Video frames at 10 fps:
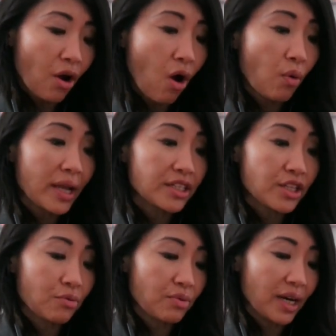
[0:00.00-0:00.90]

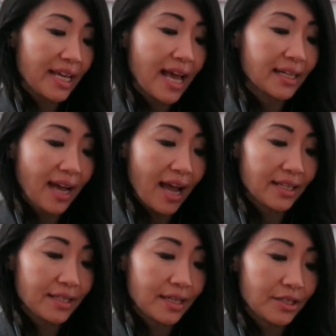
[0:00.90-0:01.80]
always really
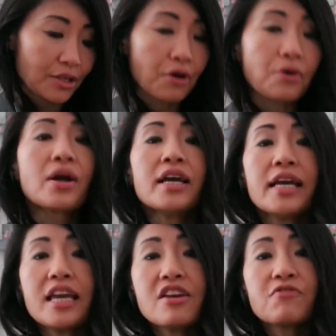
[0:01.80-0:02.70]
nice. So
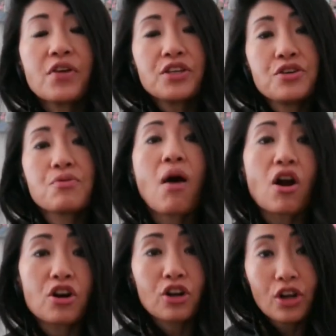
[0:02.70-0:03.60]
if you're
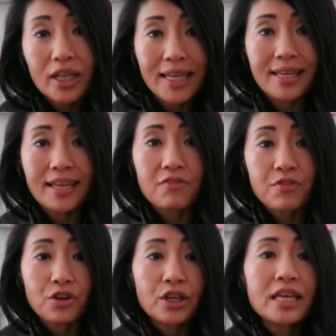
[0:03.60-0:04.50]
looking
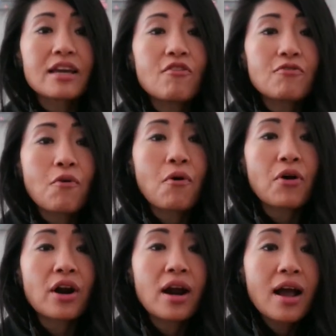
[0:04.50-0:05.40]

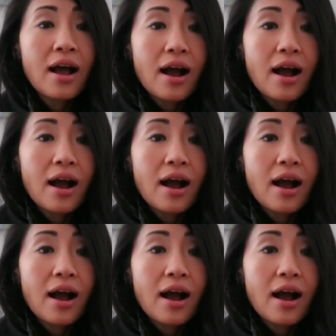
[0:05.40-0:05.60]
for